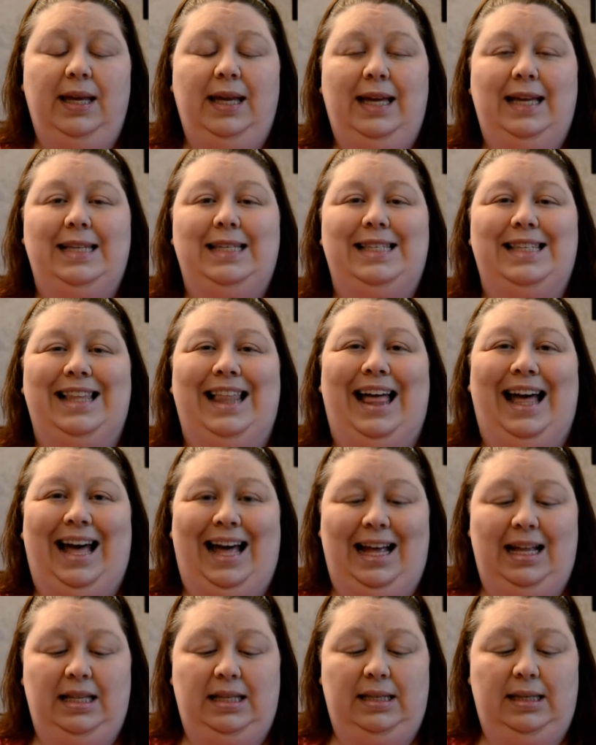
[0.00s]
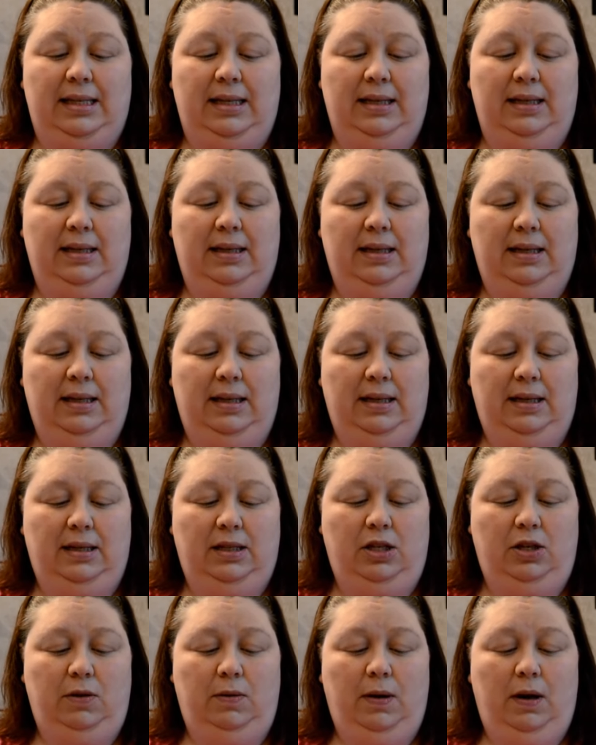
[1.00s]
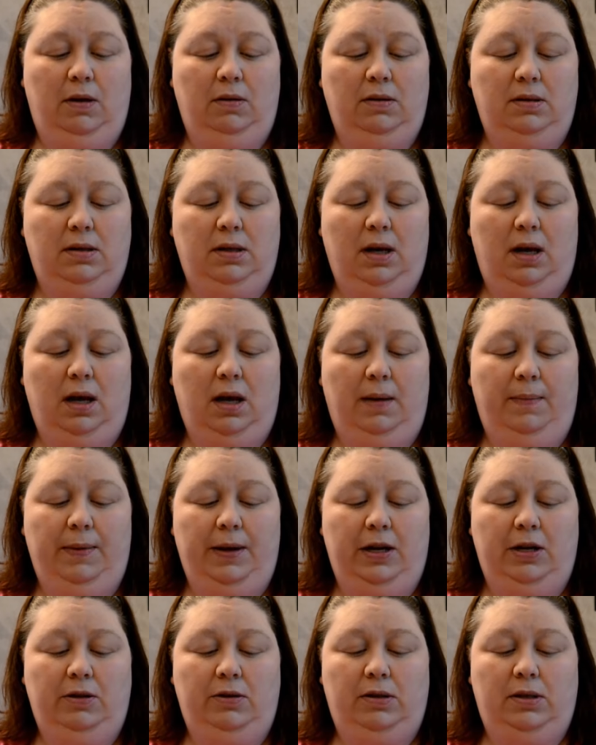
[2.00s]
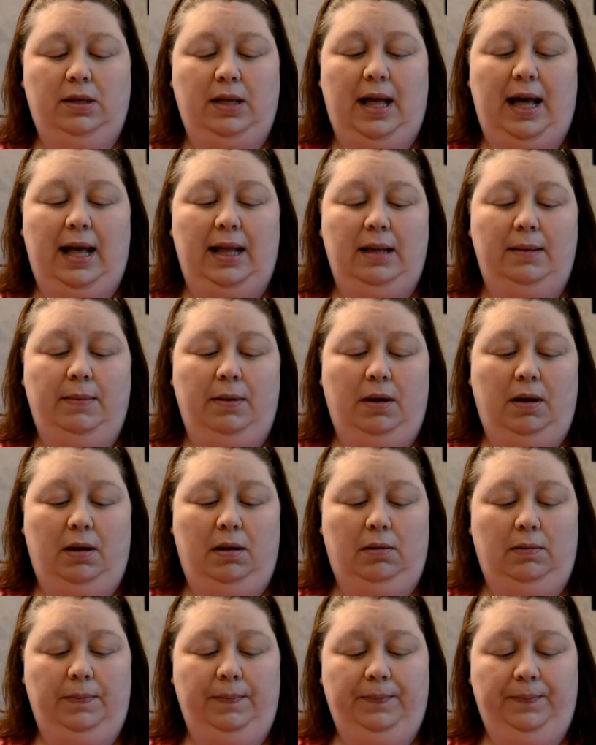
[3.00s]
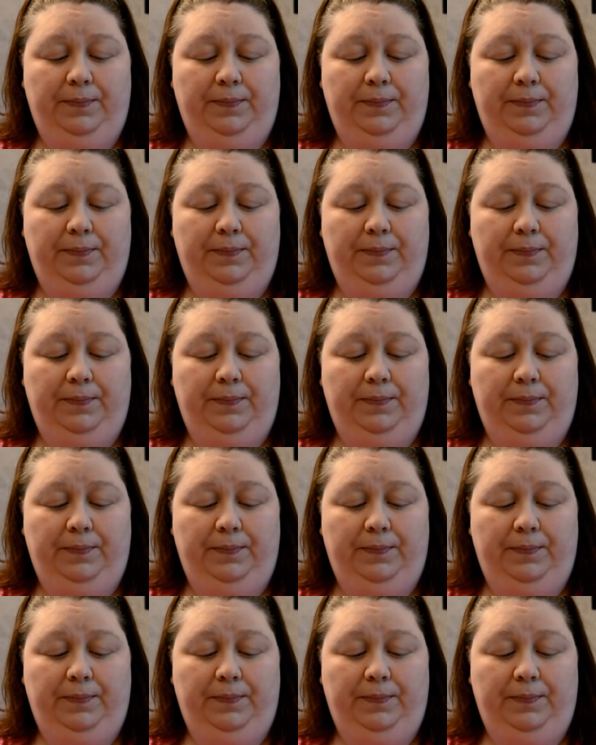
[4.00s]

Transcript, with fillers: It slides. So you hold the top and you slide the bottom.